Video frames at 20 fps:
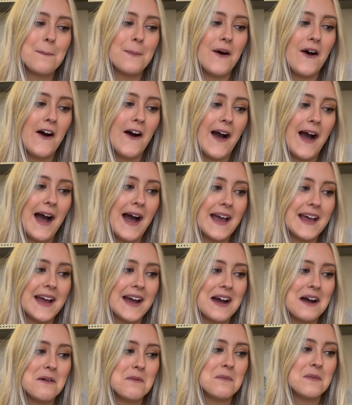but I
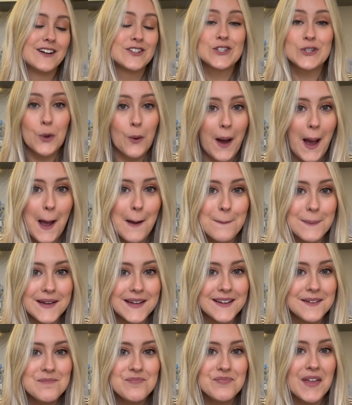am so
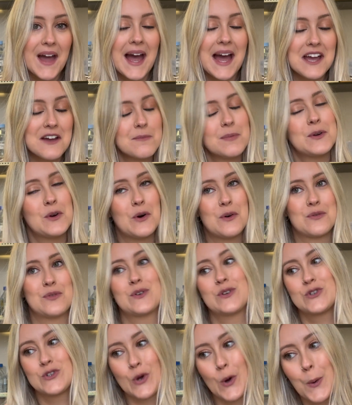happy that I have been offered
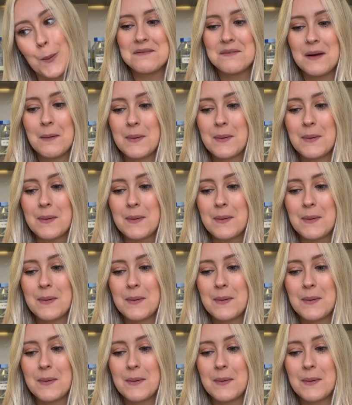a job,